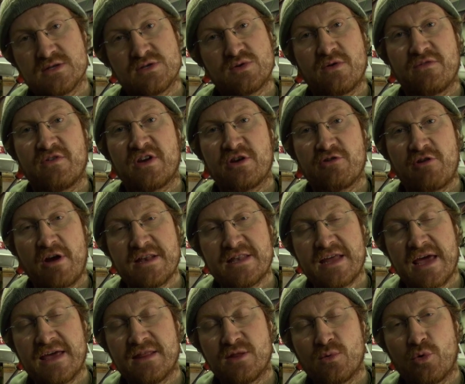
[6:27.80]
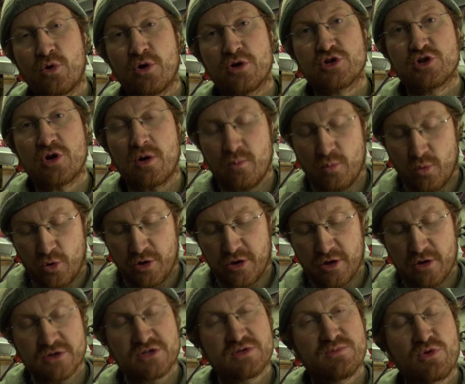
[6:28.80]
So we've had a great day in the workshop
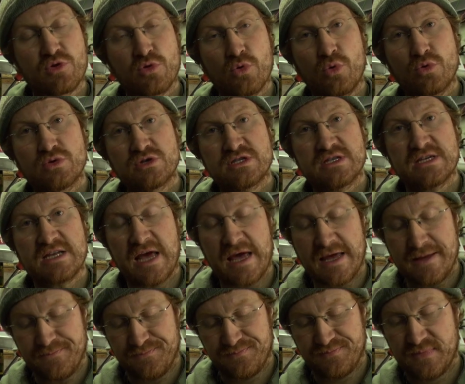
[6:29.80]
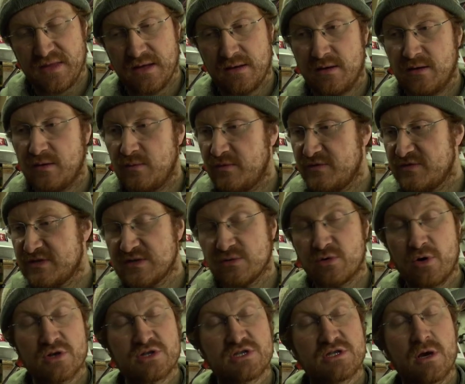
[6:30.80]
working on some thorns today. We've
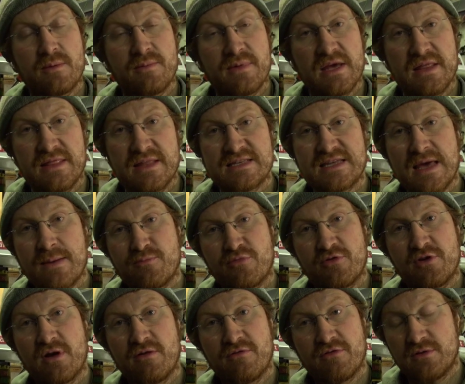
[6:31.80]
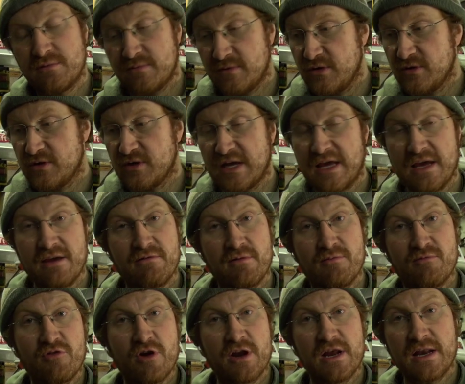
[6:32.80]
still got some in the tempering oven. You can hear
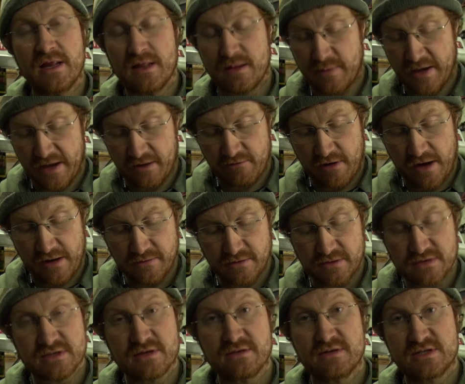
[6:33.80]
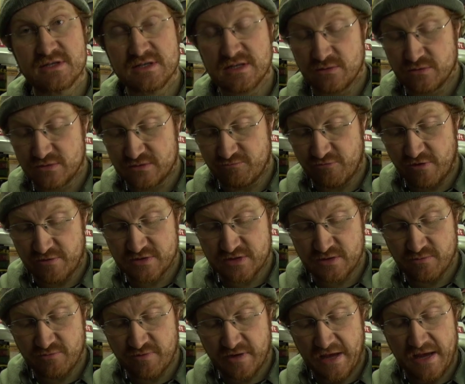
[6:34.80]
it running in the background. So there's still
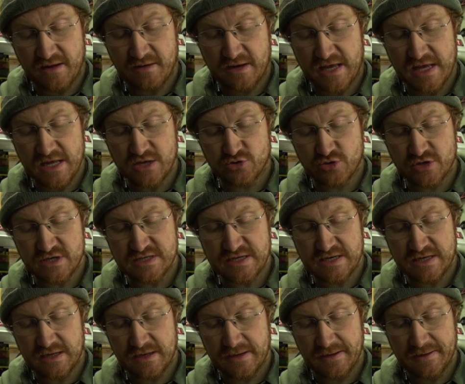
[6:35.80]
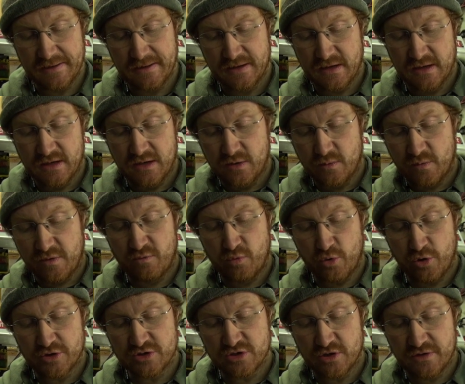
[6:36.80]
some, getting heat treated. We've
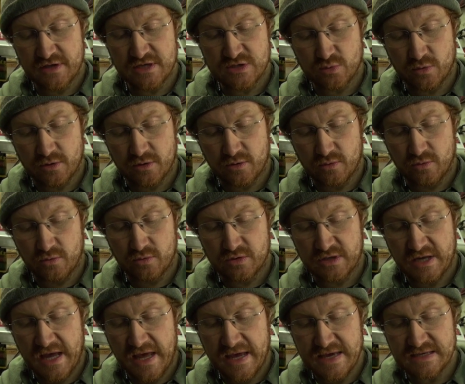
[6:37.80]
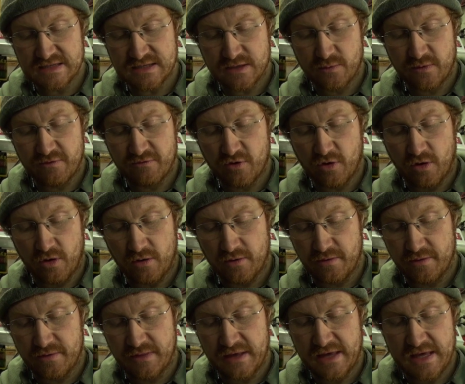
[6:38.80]
worked on this one all day. So we've got
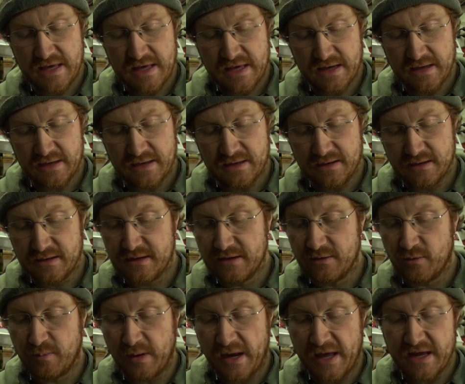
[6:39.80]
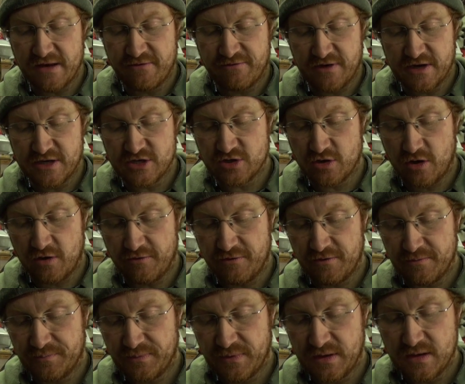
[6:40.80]
the little blade finished off.